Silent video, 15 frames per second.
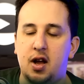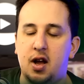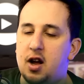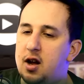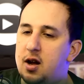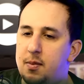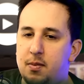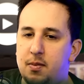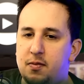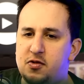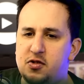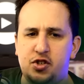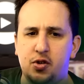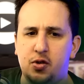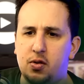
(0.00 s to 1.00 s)
Uh, um,
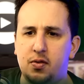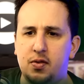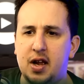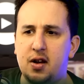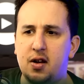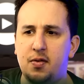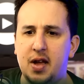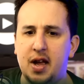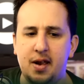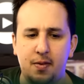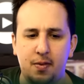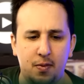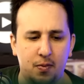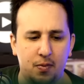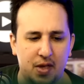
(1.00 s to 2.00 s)
for sure. They look they
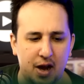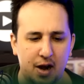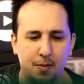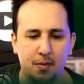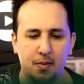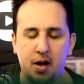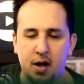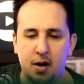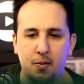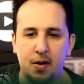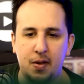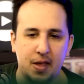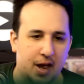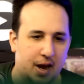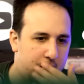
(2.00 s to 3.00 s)
they're uh,
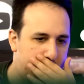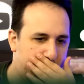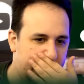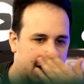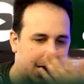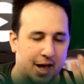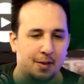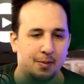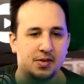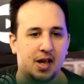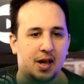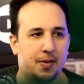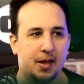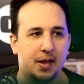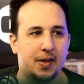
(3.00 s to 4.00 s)
when they're in games,
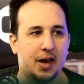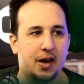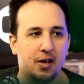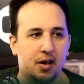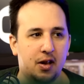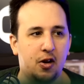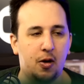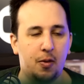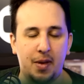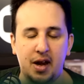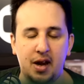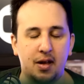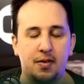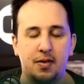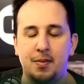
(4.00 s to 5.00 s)
I think they look a lot
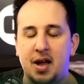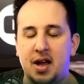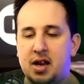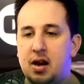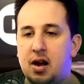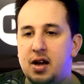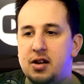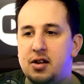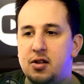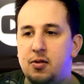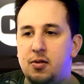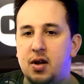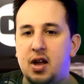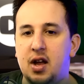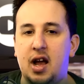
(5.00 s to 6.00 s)
better than Man United do.